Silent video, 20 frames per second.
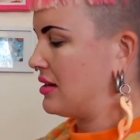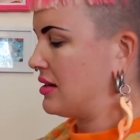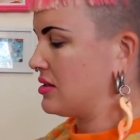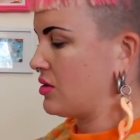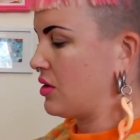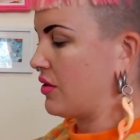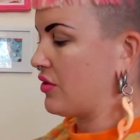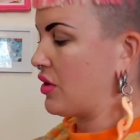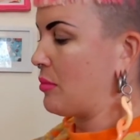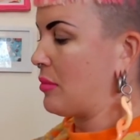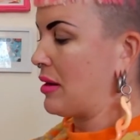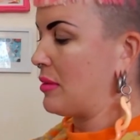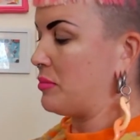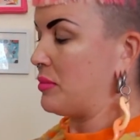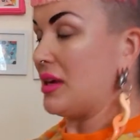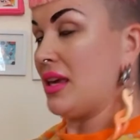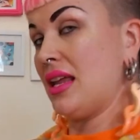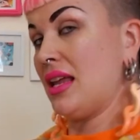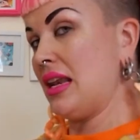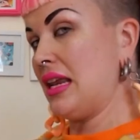So I've got my
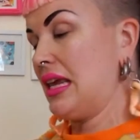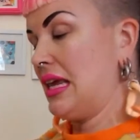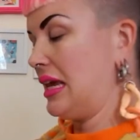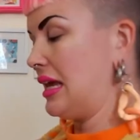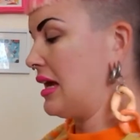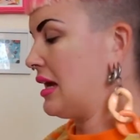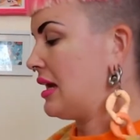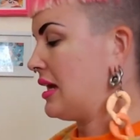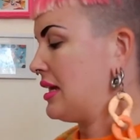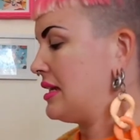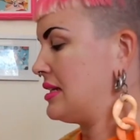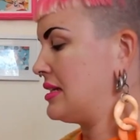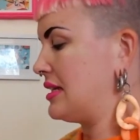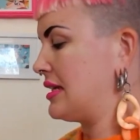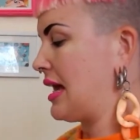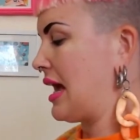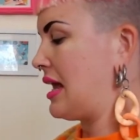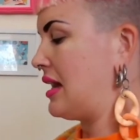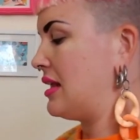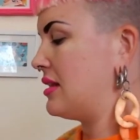pin here
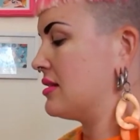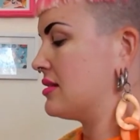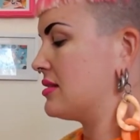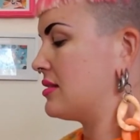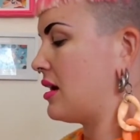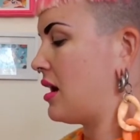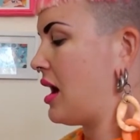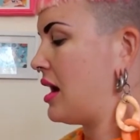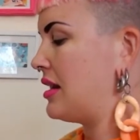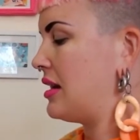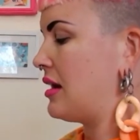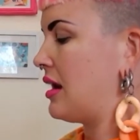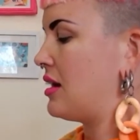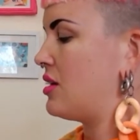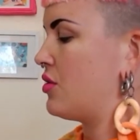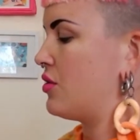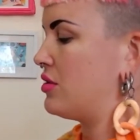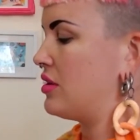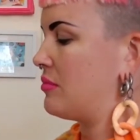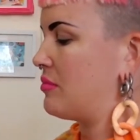indicating the side, and I
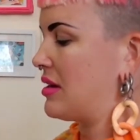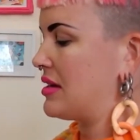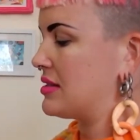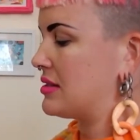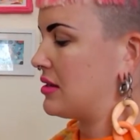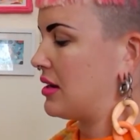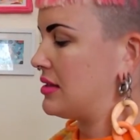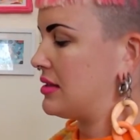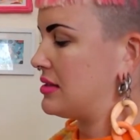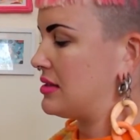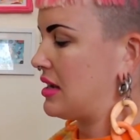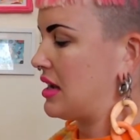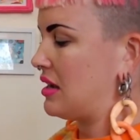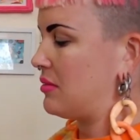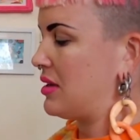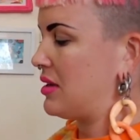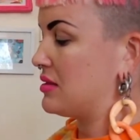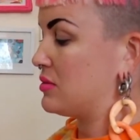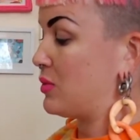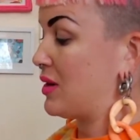know that my side
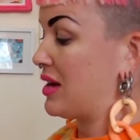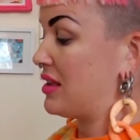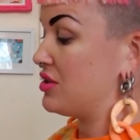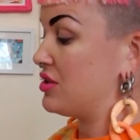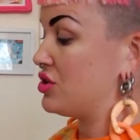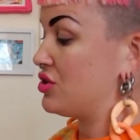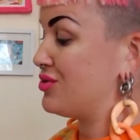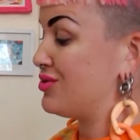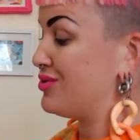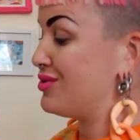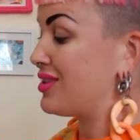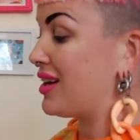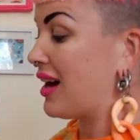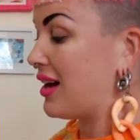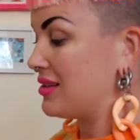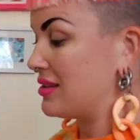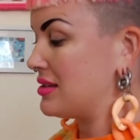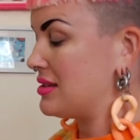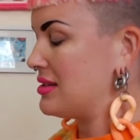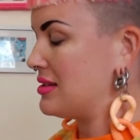seam is where the two
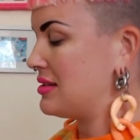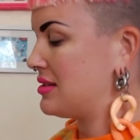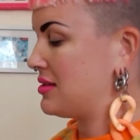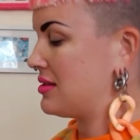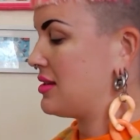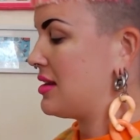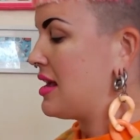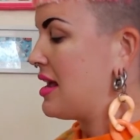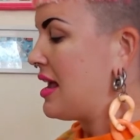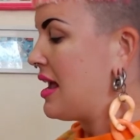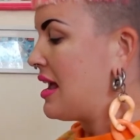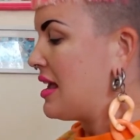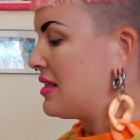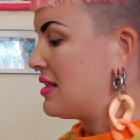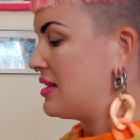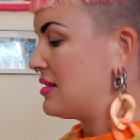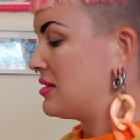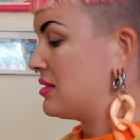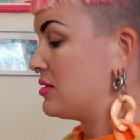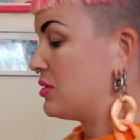colors.
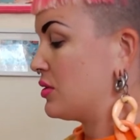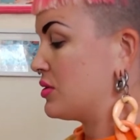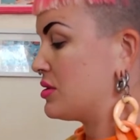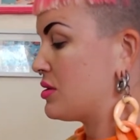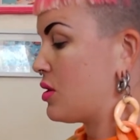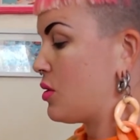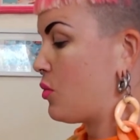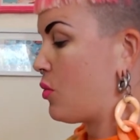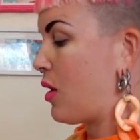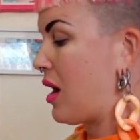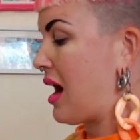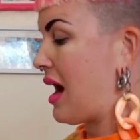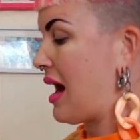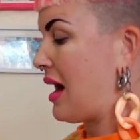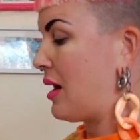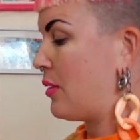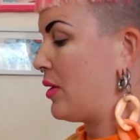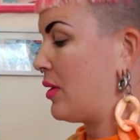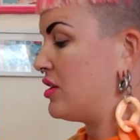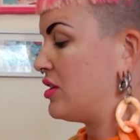This is also
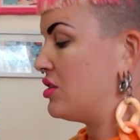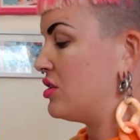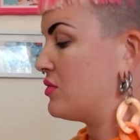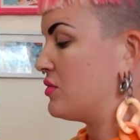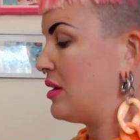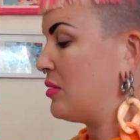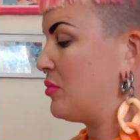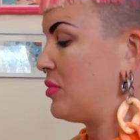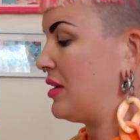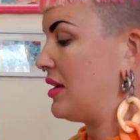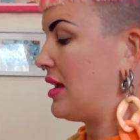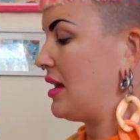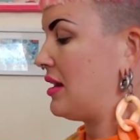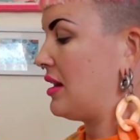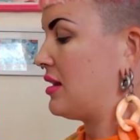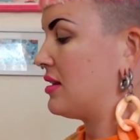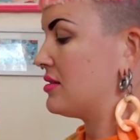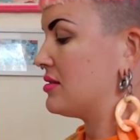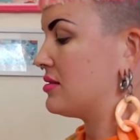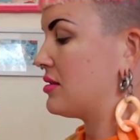why when you're doing
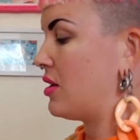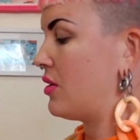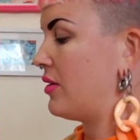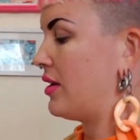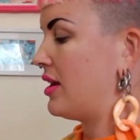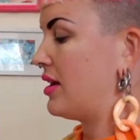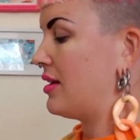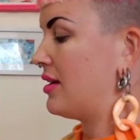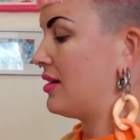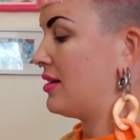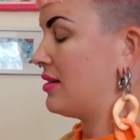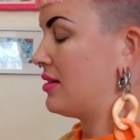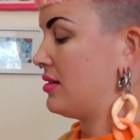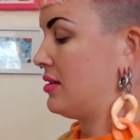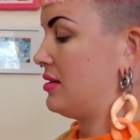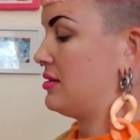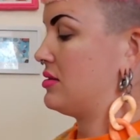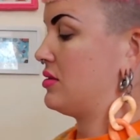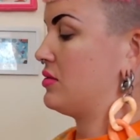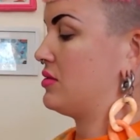beginning sewing,
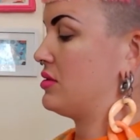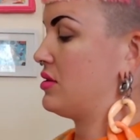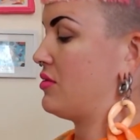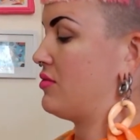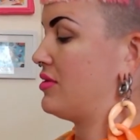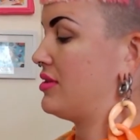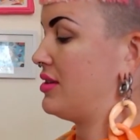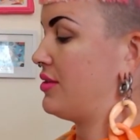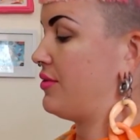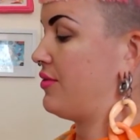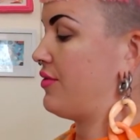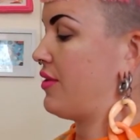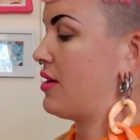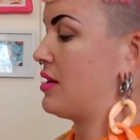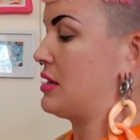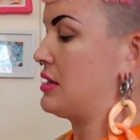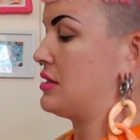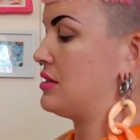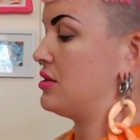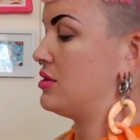it's also really
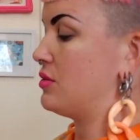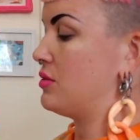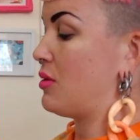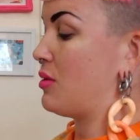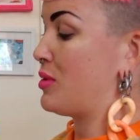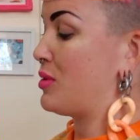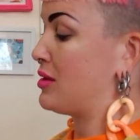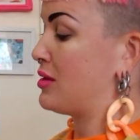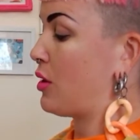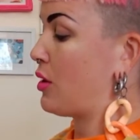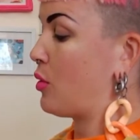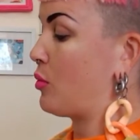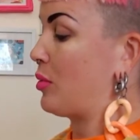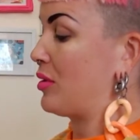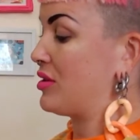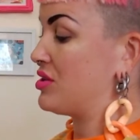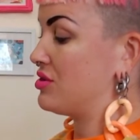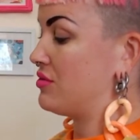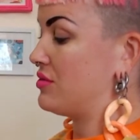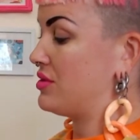fun to do it with a whole
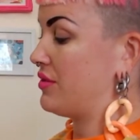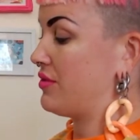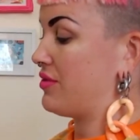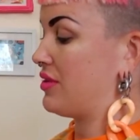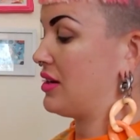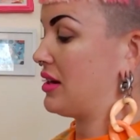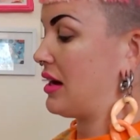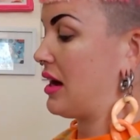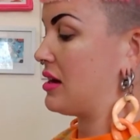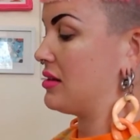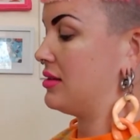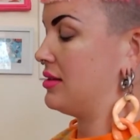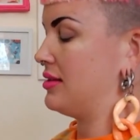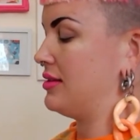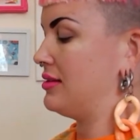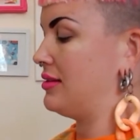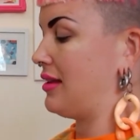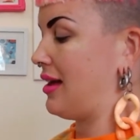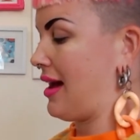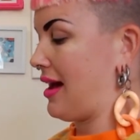bunch of different
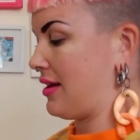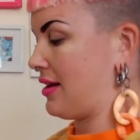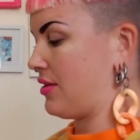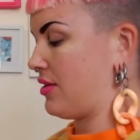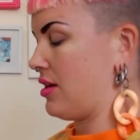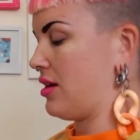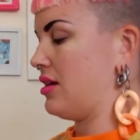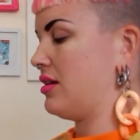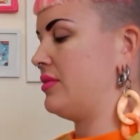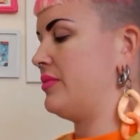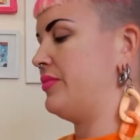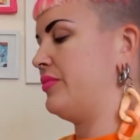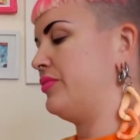colored lycra.